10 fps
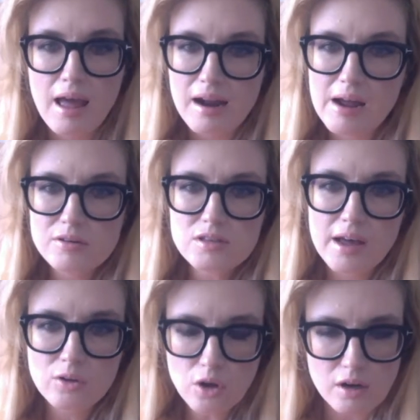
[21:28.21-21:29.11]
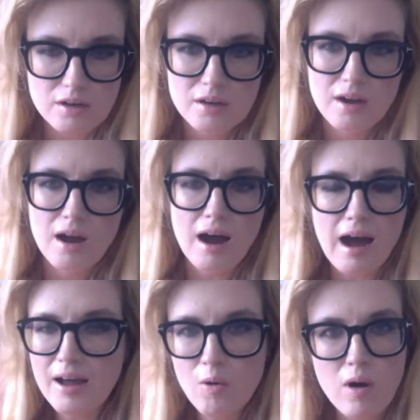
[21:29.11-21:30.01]
And I was like, Look,
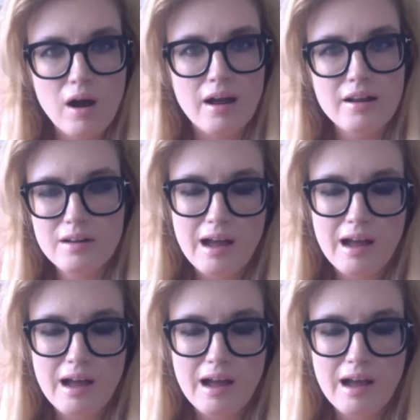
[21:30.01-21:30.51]
I don't want,